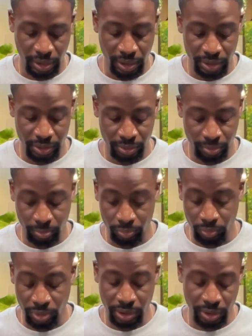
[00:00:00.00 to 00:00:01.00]
it's a
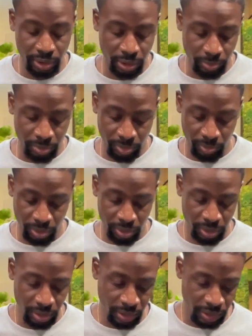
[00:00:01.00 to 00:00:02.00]
really dope
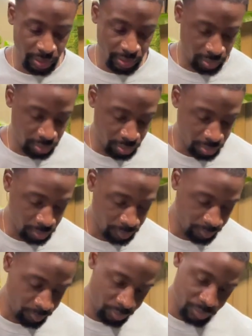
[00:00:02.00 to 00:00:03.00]
community that, you know,
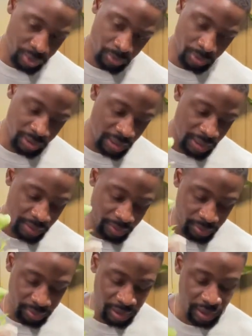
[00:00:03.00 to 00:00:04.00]
we kind of
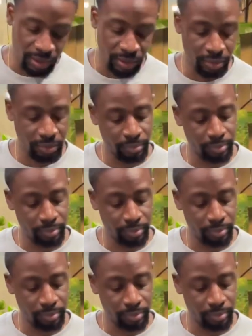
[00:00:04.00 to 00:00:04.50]
created